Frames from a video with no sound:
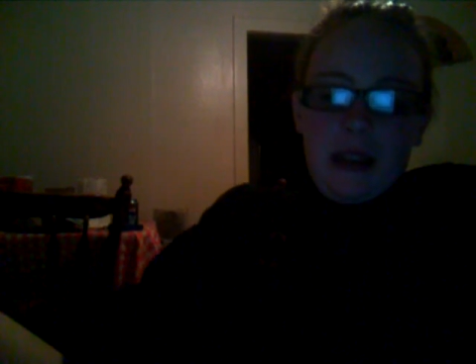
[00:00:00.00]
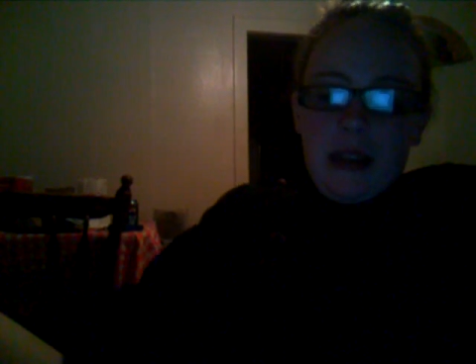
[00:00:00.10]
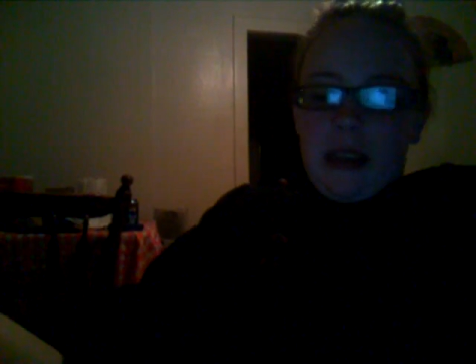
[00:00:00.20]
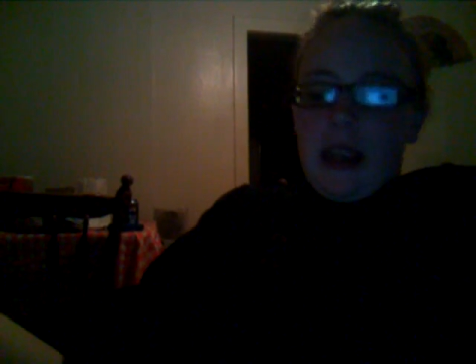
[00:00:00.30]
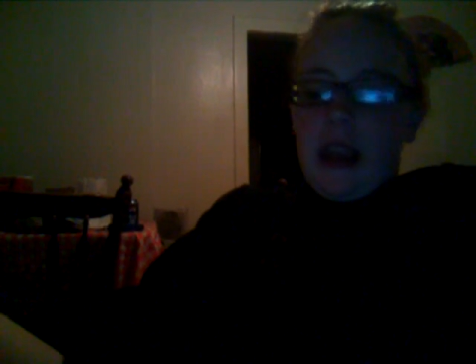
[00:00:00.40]

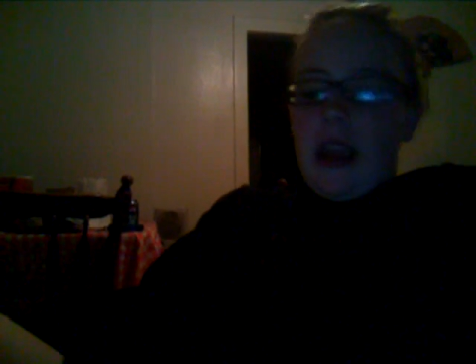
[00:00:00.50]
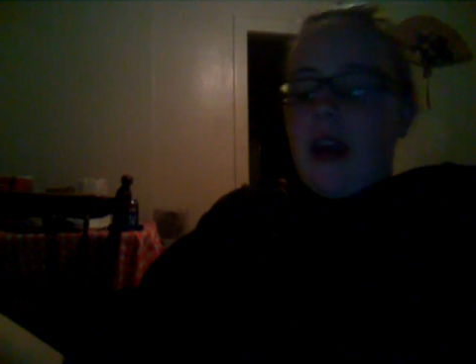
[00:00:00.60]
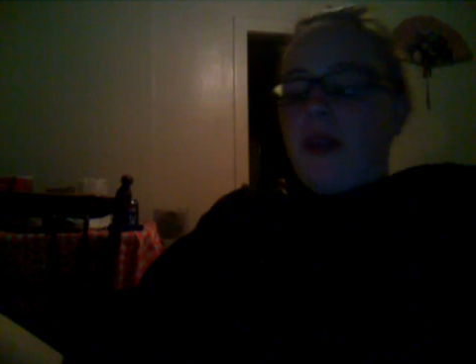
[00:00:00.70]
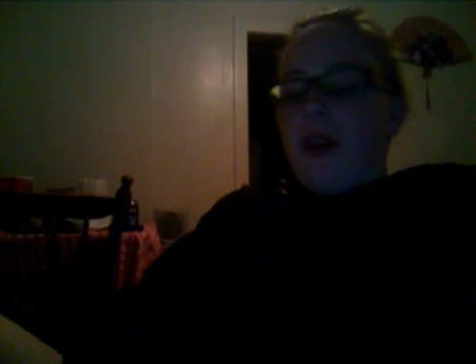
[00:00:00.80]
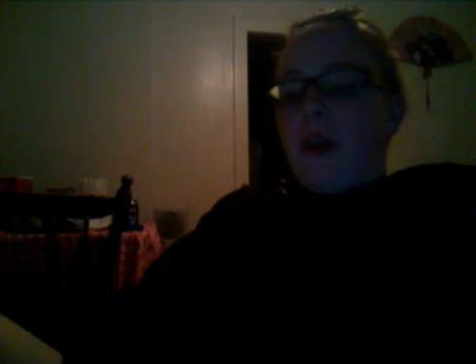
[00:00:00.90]
Like,
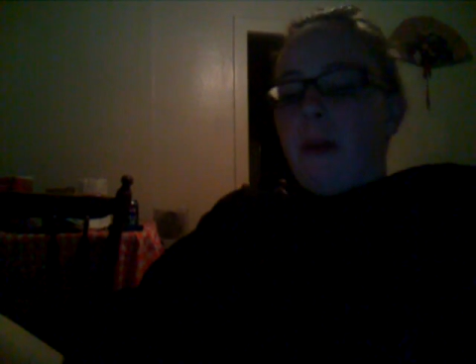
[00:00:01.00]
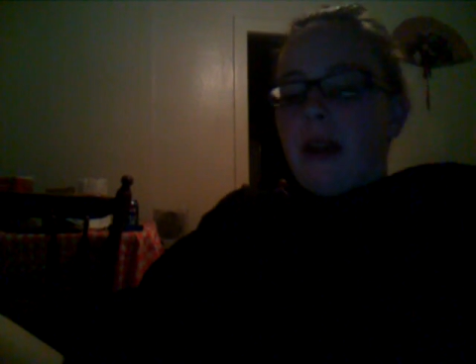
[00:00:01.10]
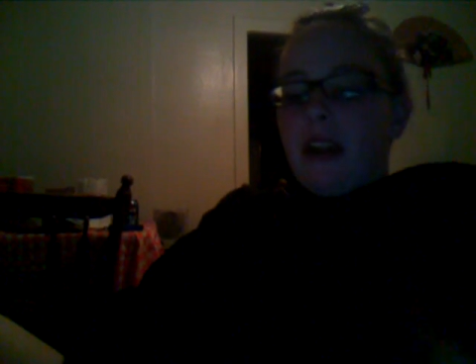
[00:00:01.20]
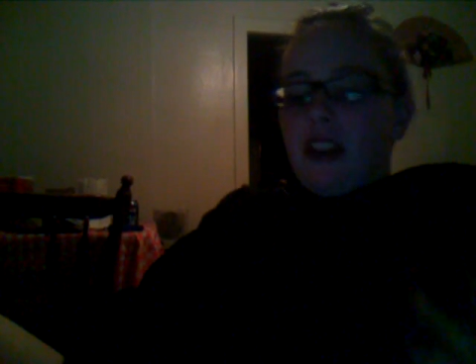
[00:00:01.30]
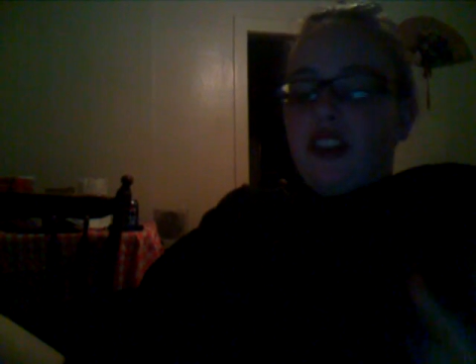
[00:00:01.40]
they're
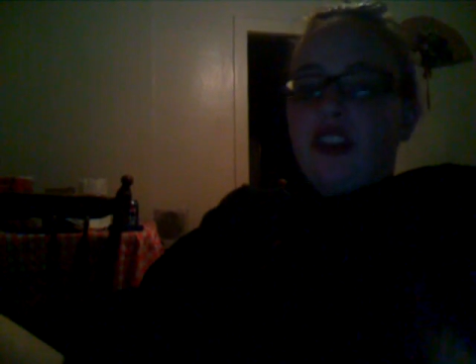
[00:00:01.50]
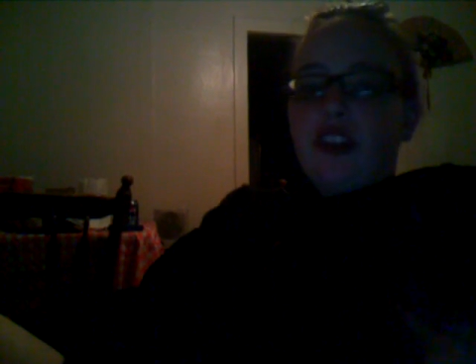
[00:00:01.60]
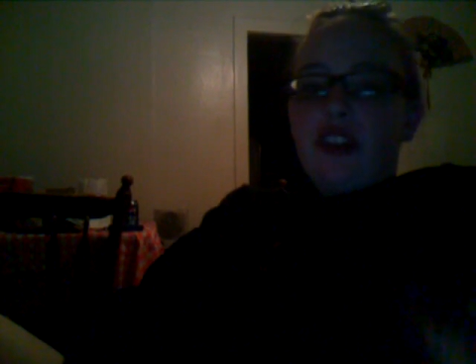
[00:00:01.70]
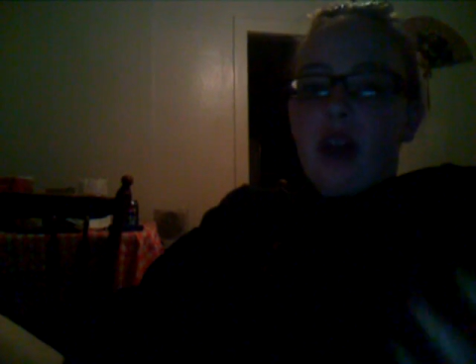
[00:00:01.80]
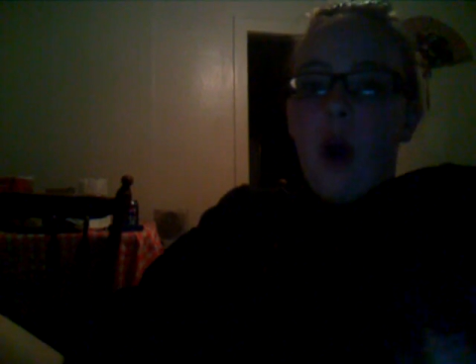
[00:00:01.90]
putting
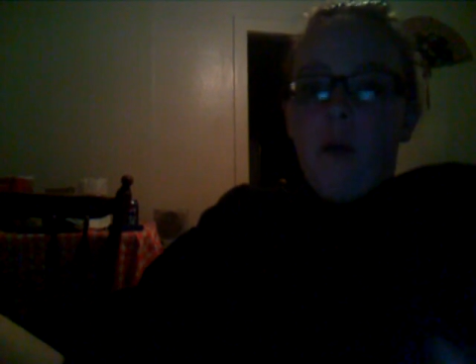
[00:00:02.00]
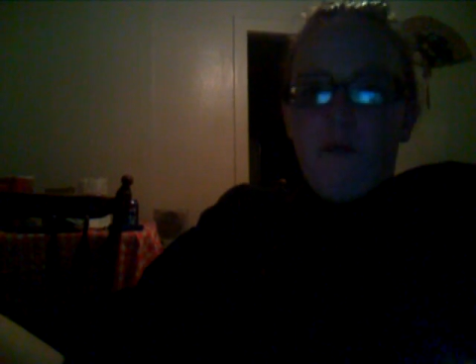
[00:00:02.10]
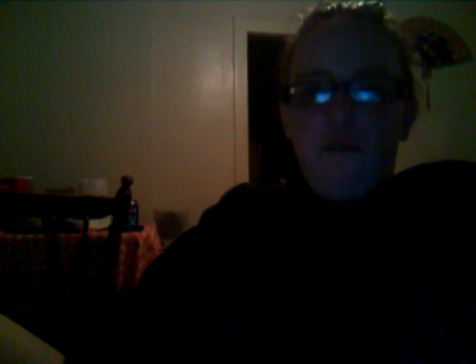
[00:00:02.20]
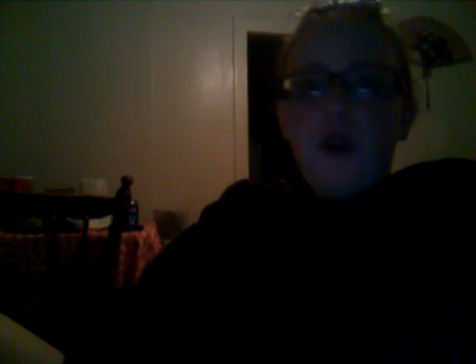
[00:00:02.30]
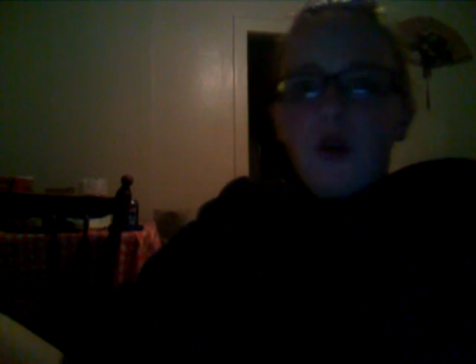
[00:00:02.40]

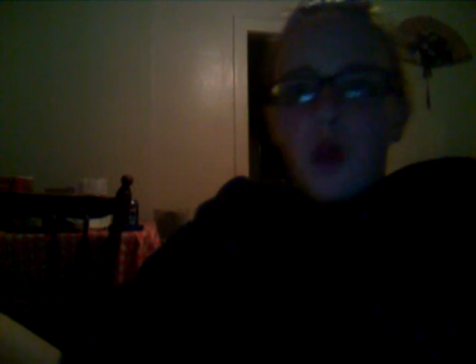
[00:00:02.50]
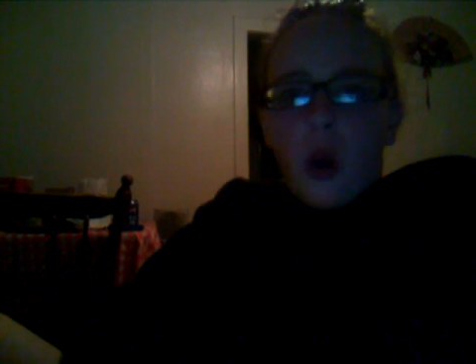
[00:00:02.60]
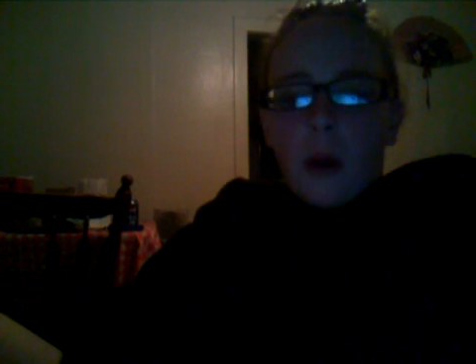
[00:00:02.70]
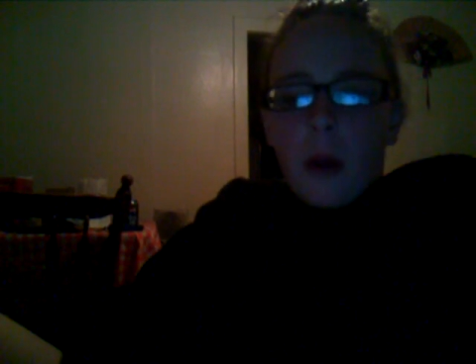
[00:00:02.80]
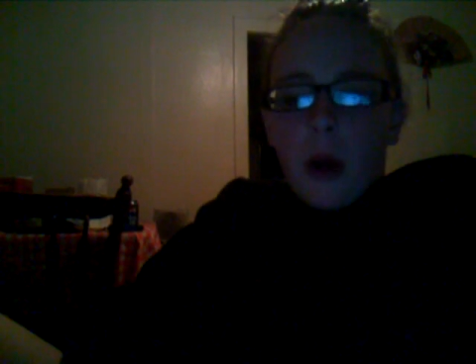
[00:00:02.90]
food
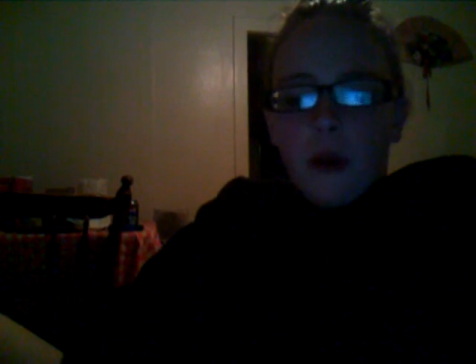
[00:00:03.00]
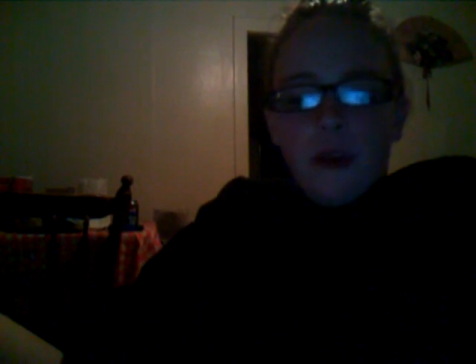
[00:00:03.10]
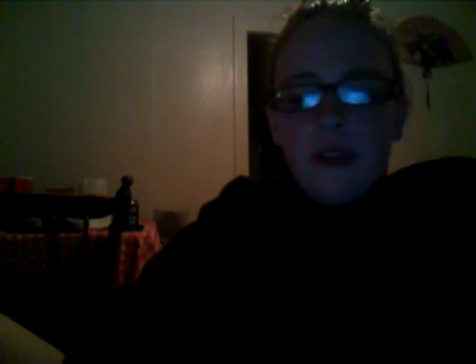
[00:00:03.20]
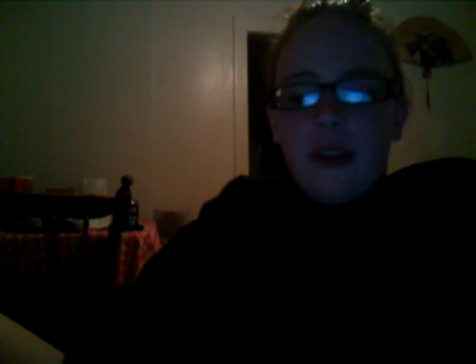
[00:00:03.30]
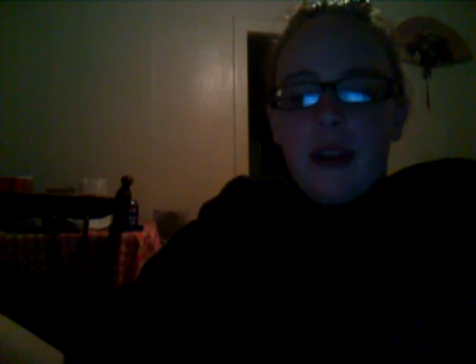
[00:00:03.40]
hormones,